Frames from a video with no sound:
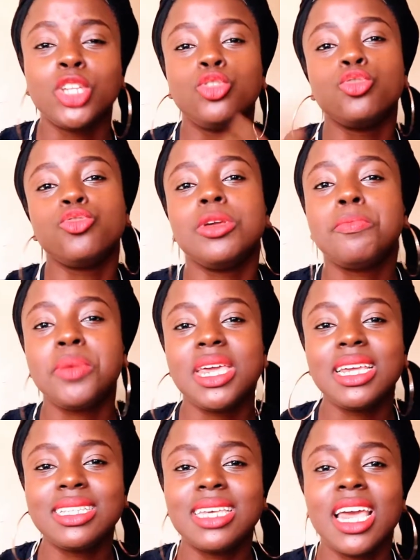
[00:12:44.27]
to
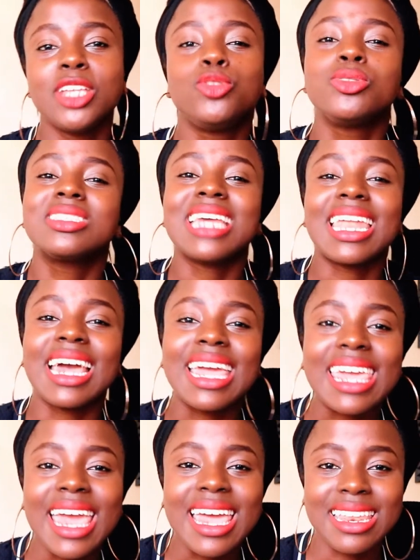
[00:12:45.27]
repeat, to start
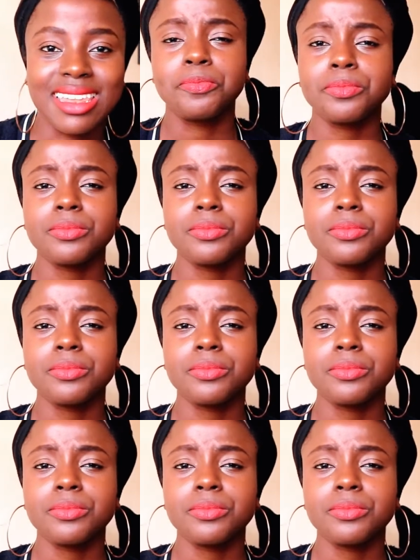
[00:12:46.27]
again.